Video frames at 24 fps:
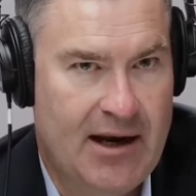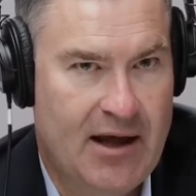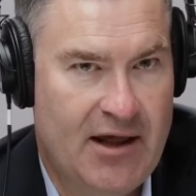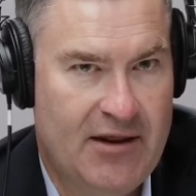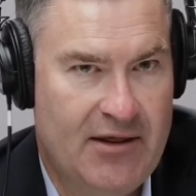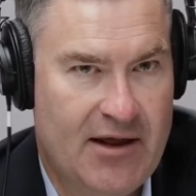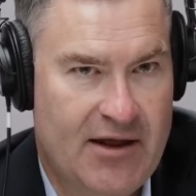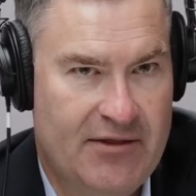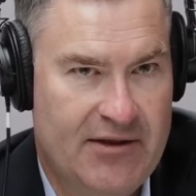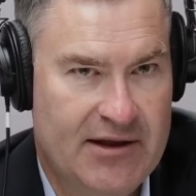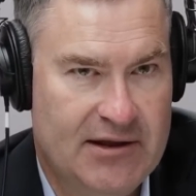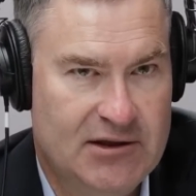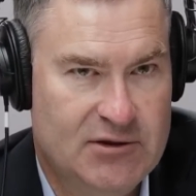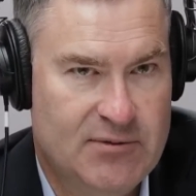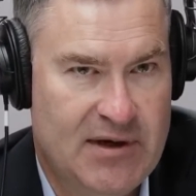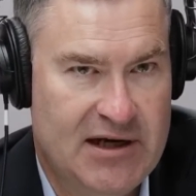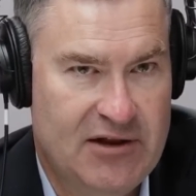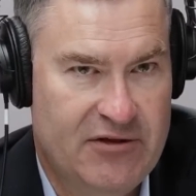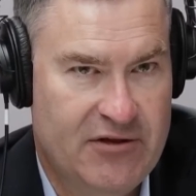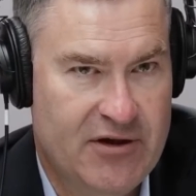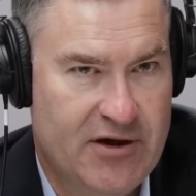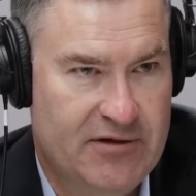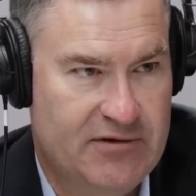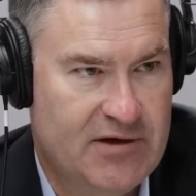I think
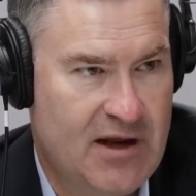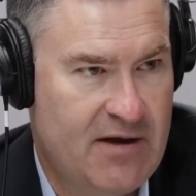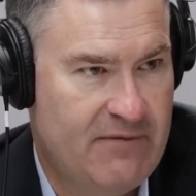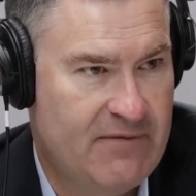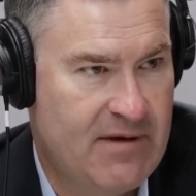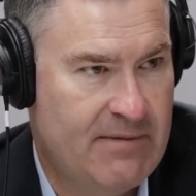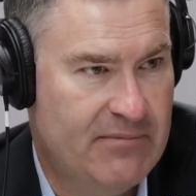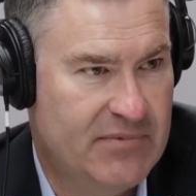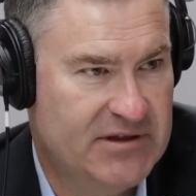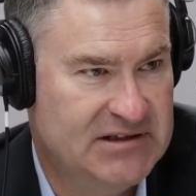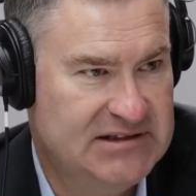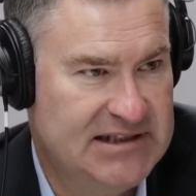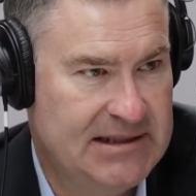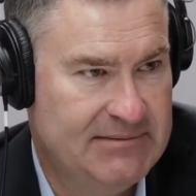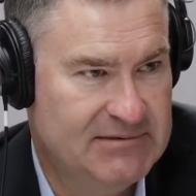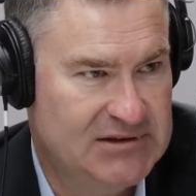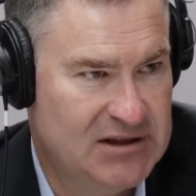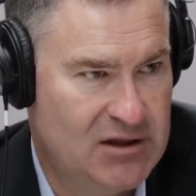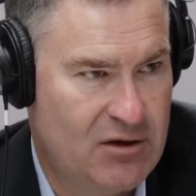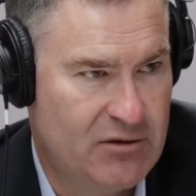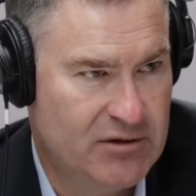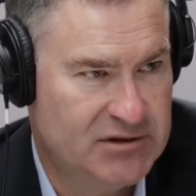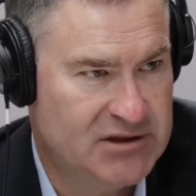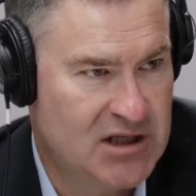23rd November seems
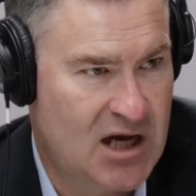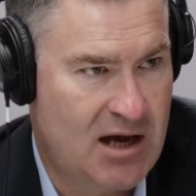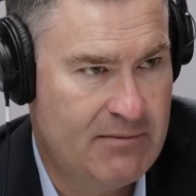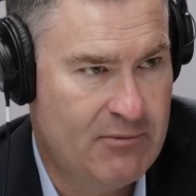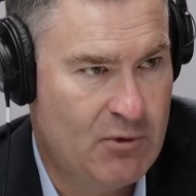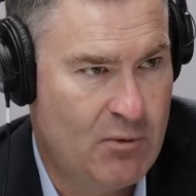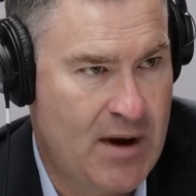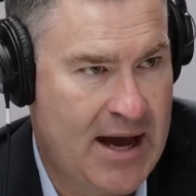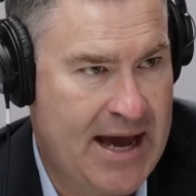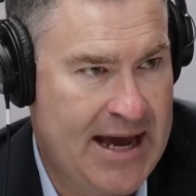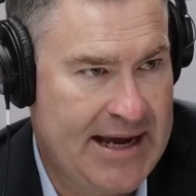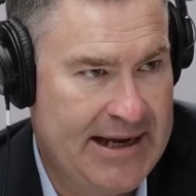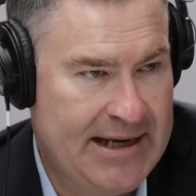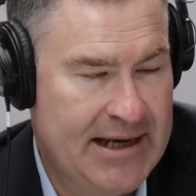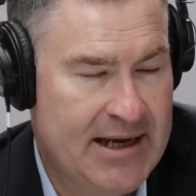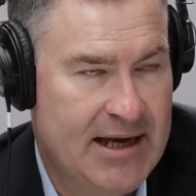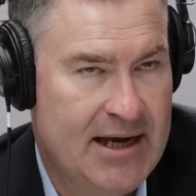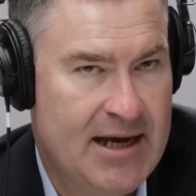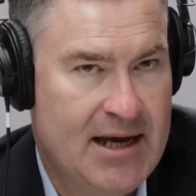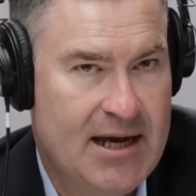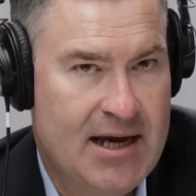a long time away,